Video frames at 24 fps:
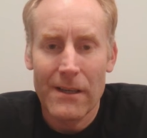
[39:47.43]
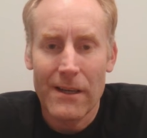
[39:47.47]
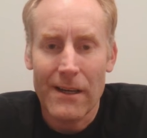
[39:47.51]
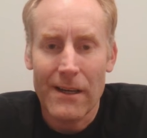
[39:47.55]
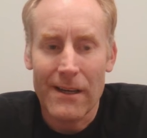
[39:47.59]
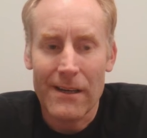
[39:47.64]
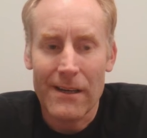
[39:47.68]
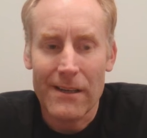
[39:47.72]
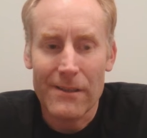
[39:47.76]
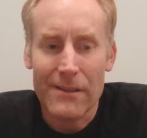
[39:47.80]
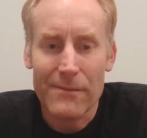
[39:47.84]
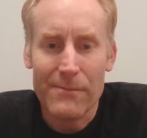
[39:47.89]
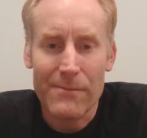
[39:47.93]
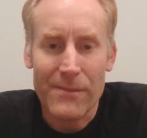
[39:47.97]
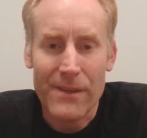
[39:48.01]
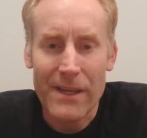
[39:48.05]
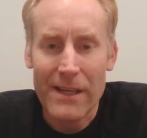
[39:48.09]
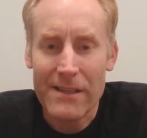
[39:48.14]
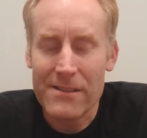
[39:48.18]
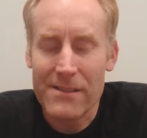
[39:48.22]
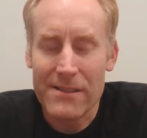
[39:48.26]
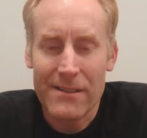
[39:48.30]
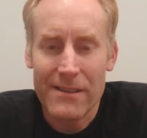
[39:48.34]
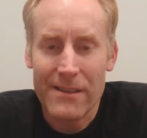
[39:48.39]
um,
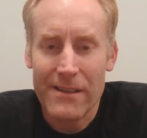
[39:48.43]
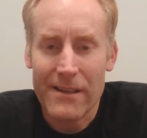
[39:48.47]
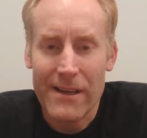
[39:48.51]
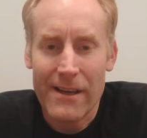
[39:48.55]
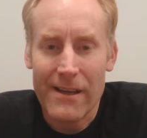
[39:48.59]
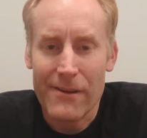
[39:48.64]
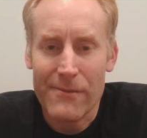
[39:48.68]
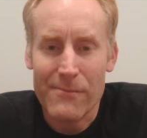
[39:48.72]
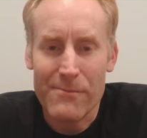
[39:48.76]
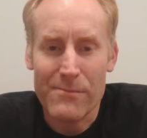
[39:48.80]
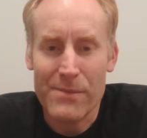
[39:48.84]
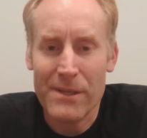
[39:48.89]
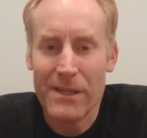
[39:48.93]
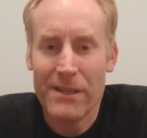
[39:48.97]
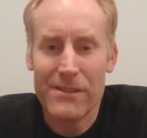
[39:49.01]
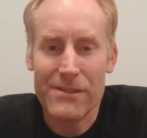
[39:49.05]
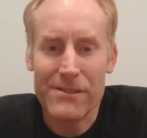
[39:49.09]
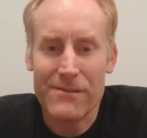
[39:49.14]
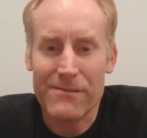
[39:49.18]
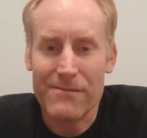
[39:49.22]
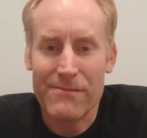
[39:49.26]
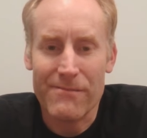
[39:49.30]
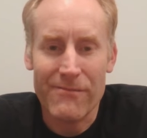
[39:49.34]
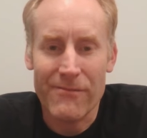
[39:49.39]
that's a, our
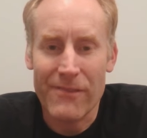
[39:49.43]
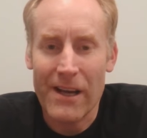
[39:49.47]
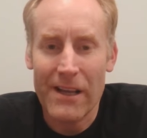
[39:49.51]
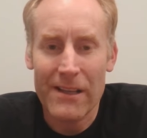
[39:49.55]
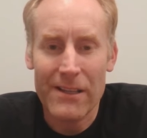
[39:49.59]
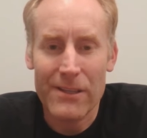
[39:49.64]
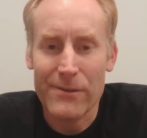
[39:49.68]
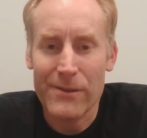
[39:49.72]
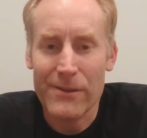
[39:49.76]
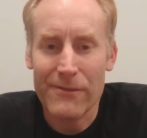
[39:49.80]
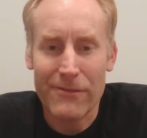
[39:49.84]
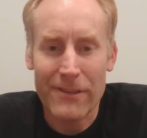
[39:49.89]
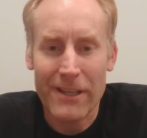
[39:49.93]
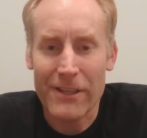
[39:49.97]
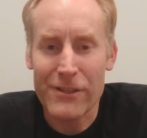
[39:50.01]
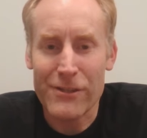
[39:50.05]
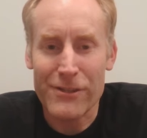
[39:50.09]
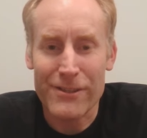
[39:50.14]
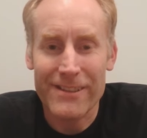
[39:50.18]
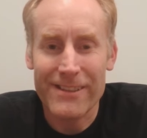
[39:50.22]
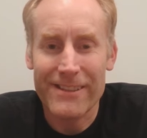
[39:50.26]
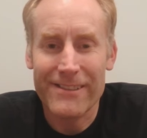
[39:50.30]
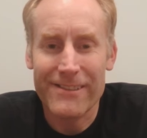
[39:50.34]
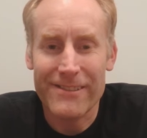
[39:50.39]
biggest value
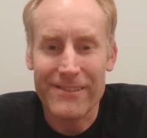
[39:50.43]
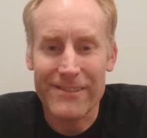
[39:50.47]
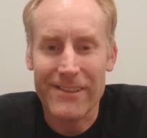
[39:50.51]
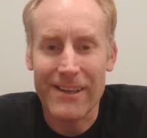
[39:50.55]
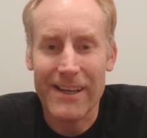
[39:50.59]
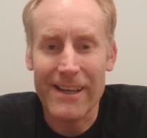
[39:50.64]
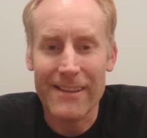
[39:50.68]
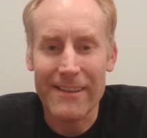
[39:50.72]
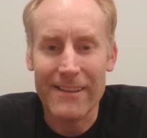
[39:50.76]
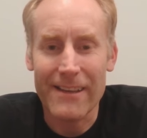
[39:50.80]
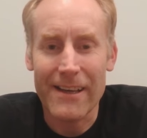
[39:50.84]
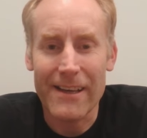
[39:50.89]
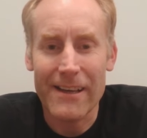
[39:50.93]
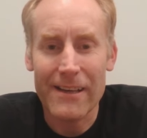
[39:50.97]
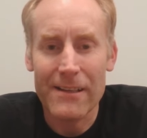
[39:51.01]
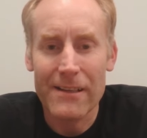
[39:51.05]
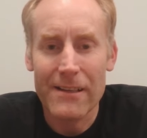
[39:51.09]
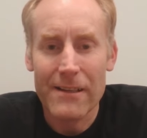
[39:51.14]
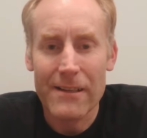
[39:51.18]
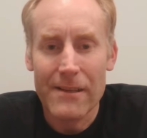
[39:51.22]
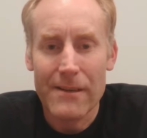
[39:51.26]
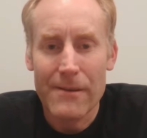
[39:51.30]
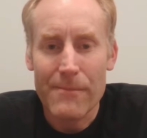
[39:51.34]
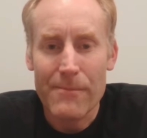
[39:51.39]
inflection right there.
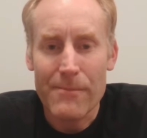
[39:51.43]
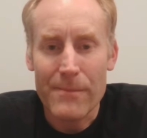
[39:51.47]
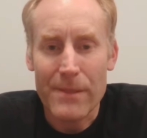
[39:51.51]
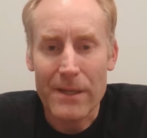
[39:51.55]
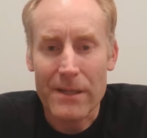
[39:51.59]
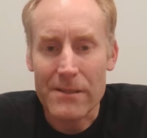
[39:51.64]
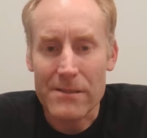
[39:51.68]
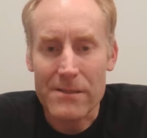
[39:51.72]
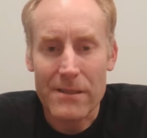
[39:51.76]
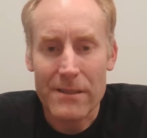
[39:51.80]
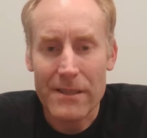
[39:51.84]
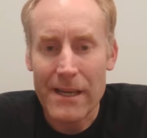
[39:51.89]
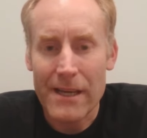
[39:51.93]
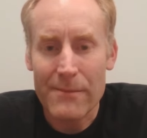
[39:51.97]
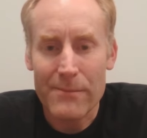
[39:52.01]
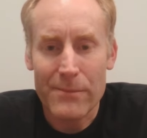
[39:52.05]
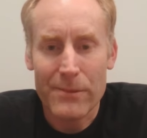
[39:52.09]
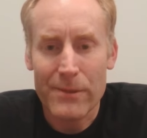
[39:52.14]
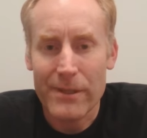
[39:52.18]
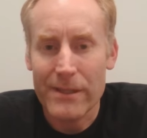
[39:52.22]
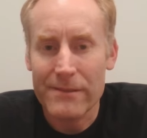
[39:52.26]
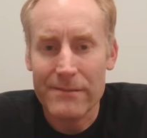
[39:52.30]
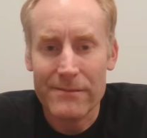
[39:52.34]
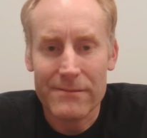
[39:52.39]
Because at that
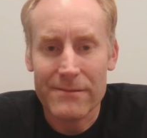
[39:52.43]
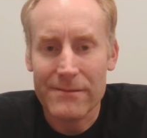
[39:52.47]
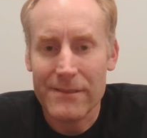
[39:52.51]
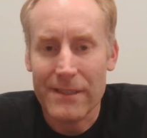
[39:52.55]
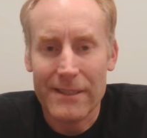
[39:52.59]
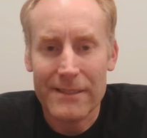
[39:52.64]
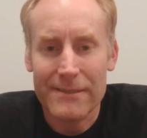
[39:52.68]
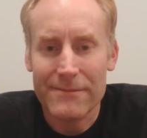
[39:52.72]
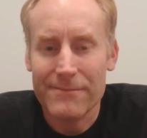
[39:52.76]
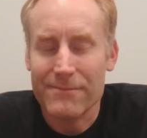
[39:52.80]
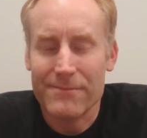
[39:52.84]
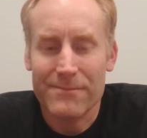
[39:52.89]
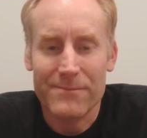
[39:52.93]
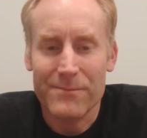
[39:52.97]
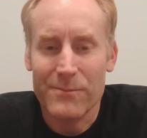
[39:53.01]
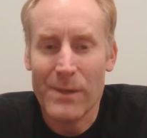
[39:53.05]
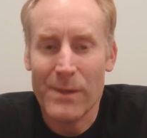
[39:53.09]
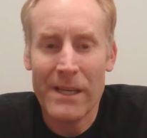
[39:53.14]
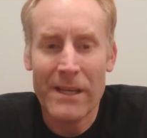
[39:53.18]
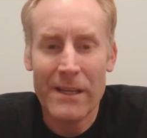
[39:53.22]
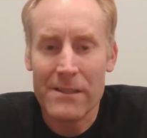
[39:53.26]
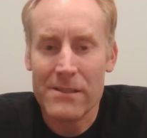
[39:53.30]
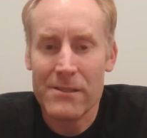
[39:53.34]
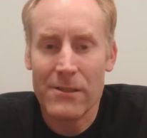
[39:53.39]
point, I mean,
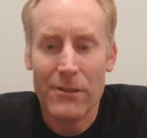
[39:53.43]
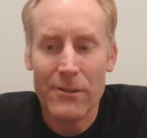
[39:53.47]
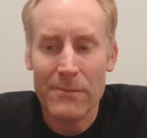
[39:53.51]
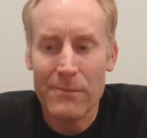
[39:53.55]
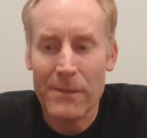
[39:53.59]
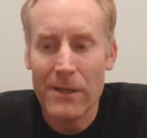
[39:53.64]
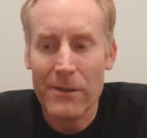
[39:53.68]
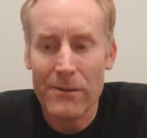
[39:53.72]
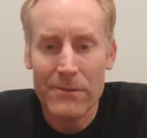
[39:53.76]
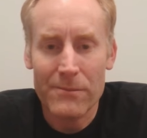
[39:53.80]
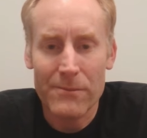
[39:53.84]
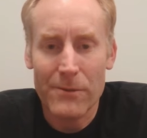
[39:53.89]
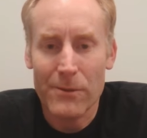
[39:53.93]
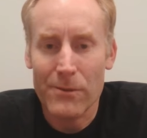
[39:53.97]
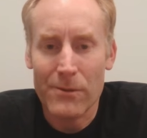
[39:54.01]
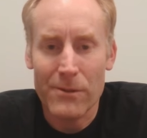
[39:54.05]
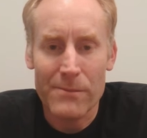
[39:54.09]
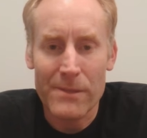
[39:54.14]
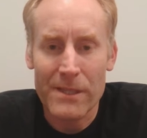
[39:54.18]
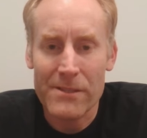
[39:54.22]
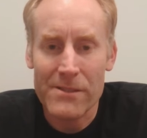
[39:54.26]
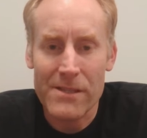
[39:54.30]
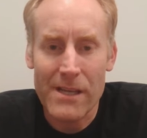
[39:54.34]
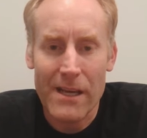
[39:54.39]
we get told by all the
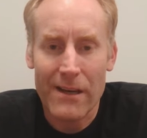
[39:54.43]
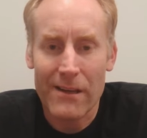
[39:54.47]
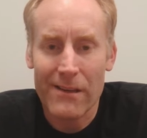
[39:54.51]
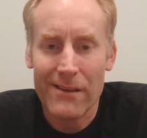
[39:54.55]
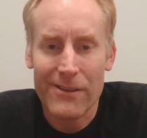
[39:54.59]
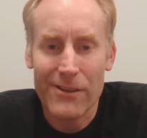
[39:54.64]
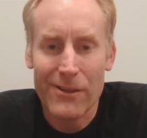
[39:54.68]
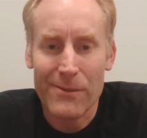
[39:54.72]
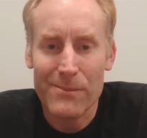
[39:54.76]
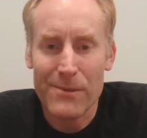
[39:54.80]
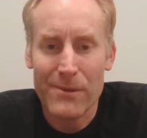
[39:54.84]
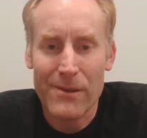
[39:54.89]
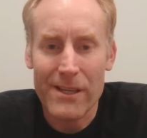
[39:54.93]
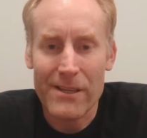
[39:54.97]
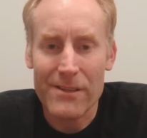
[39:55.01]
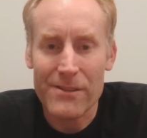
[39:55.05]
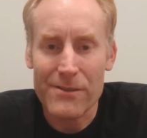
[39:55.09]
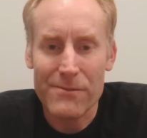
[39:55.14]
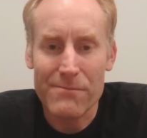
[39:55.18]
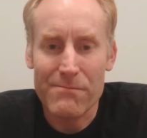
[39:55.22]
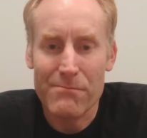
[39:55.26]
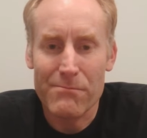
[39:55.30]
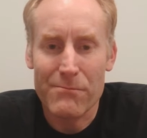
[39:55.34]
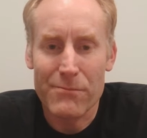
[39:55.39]
big satellite
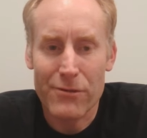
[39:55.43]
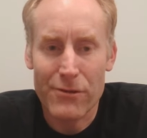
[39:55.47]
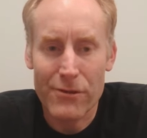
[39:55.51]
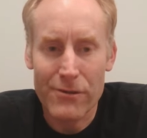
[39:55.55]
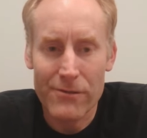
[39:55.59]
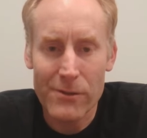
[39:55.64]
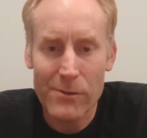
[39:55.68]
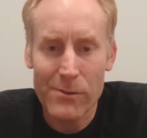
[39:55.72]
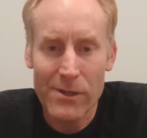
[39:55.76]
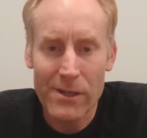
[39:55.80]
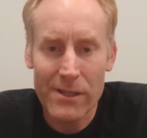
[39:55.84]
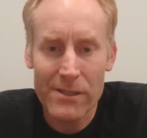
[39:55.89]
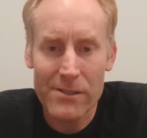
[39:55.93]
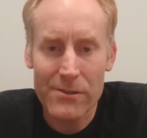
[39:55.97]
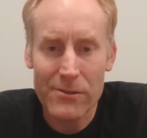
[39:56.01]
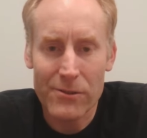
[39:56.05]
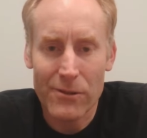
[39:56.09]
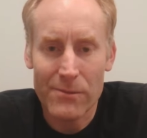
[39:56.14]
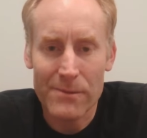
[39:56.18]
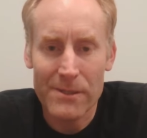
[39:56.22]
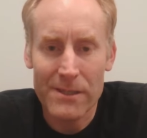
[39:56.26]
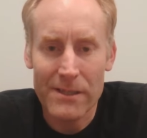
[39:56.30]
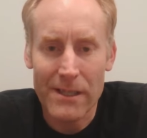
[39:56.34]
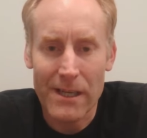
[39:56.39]
operators, prove it works in
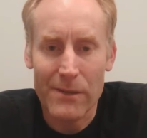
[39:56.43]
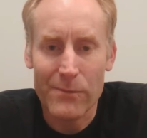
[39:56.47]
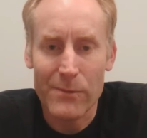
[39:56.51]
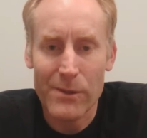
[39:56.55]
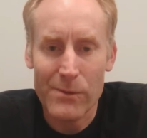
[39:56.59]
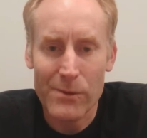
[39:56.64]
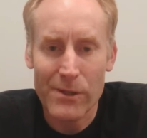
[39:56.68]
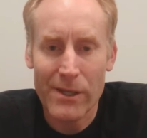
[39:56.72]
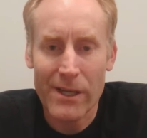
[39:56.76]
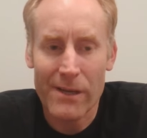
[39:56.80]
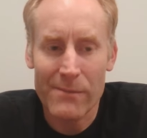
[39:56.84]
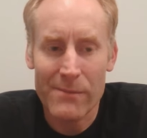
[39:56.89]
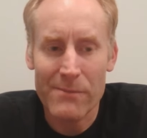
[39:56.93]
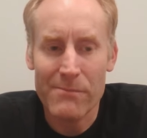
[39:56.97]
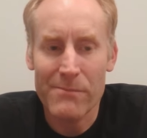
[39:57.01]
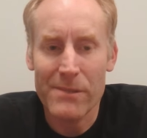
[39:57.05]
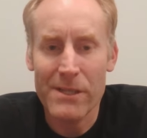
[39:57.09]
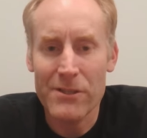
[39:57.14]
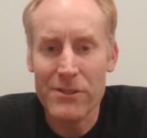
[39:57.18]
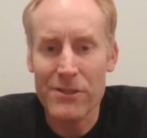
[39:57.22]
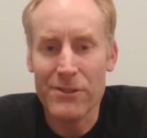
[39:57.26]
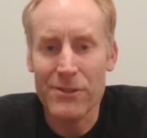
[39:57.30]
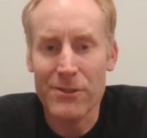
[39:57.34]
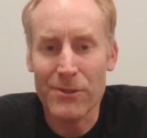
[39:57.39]
orbit and we will come and
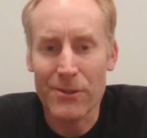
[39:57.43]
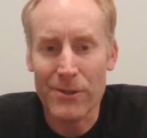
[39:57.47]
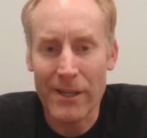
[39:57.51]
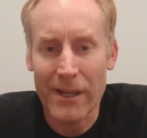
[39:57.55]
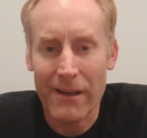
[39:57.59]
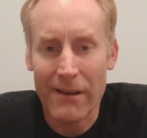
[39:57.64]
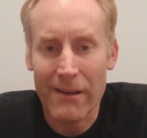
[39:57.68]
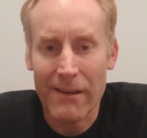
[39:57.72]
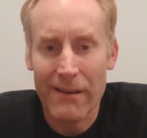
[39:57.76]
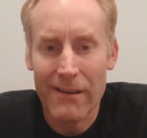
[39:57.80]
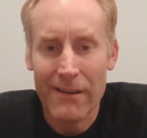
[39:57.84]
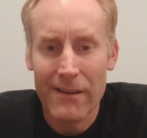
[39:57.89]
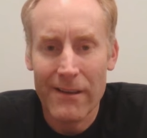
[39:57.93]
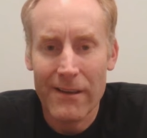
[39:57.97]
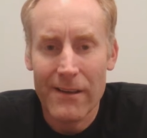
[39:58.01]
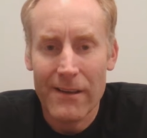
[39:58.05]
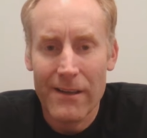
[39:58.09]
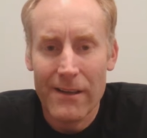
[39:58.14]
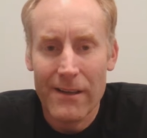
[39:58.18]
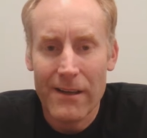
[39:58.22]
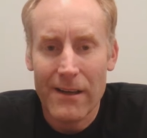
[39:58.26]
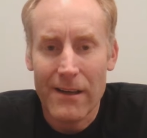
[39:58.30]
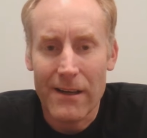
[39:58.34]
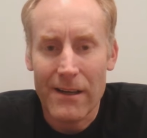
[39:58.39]
beat your door down.
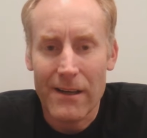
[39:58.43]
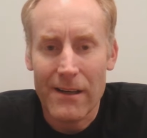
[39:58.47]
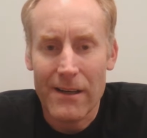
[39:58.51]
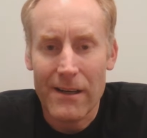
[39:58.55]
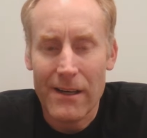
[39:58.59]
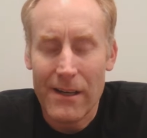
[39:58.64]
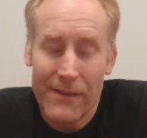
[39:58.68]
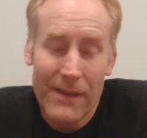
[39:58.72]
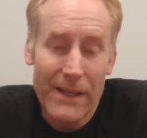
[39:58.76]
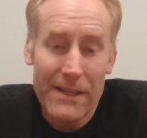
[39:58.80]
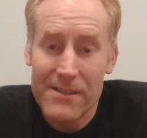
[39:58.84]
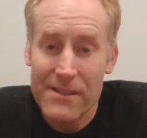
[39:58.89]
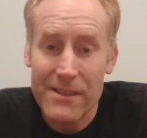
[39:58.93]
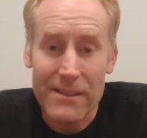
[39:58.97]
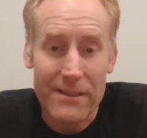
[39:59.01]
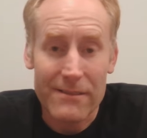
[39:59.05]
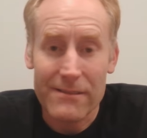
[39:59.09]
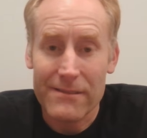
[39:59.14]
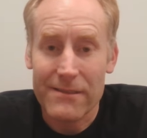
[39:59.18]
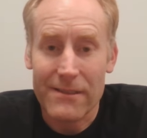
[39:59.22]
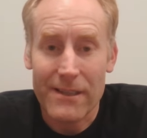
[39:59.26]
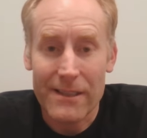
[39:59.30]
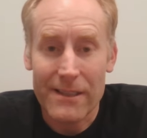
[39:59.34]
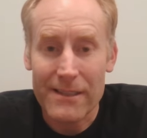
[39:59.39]
Uh, and that's it,
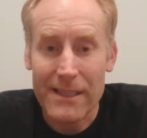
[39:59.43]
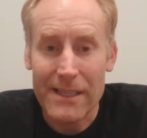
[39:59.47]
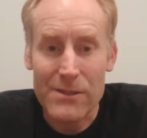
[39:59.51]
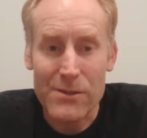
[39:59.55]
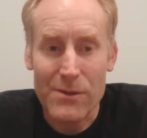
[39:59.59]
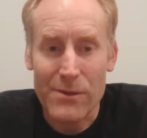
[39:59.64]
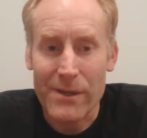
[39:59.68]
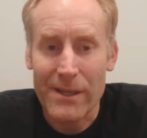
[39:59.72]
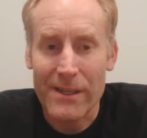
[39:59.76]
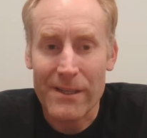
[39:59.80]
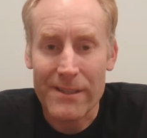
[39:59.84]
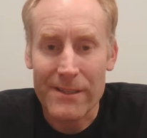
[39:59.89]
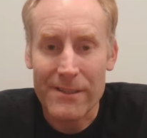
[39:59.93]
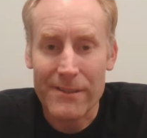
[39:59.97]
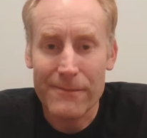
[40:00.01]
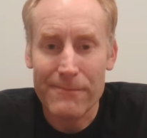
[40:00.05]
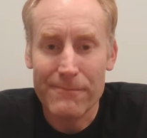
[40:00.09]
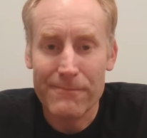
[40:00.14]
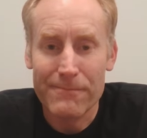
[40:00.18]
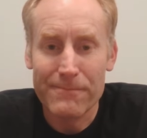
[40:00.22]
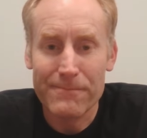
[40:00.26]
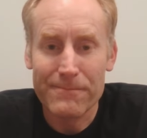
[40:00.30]
right? That's what we've got to do.